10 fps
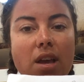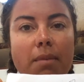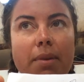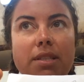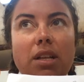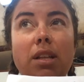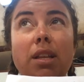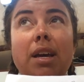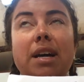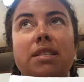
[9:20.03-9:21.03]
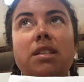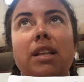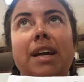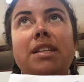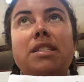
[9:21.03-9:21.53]
Basically, as the
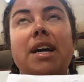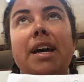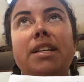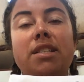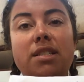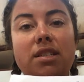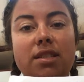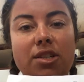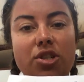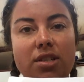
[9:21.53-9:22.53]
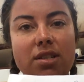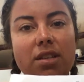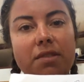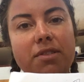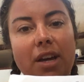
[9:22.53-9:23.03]
line tightens, it cinches
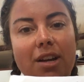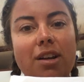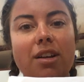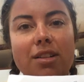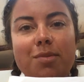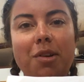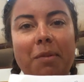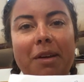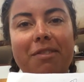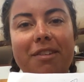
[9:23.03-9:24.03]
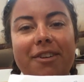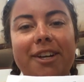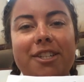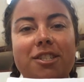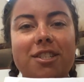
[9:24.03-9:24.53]
itself tighter. It's one of my favorite
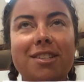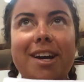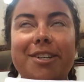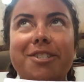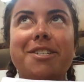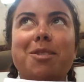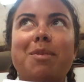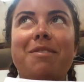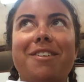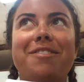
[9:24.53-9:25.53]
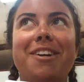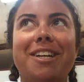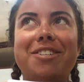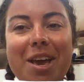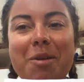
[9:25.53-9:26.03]
hitches. Actually, it's my favorite
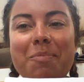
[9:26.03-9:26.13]
hitch.